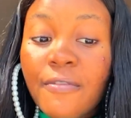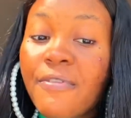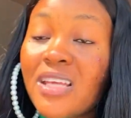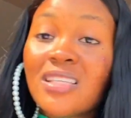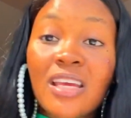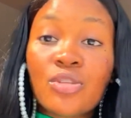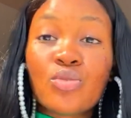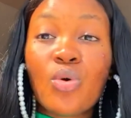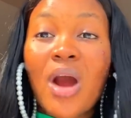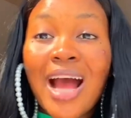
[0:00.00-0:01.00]
First aid.
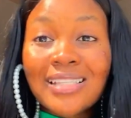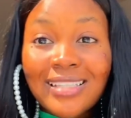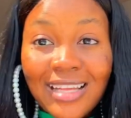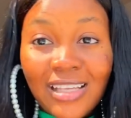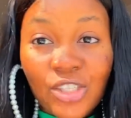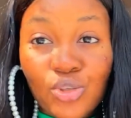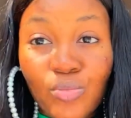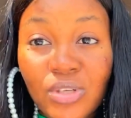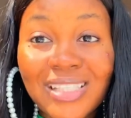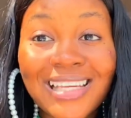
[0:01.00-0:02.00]
So as a nanny, you
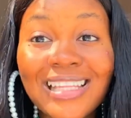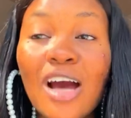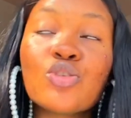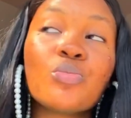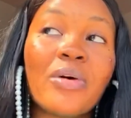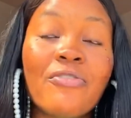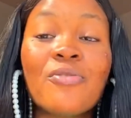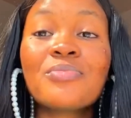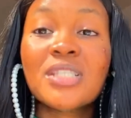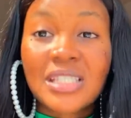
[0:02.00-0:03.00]
must learn how to
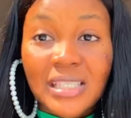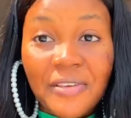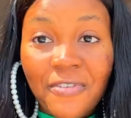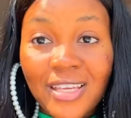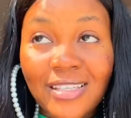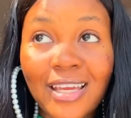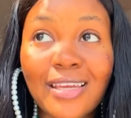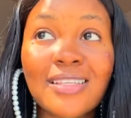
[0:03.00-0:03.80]
perform first aid,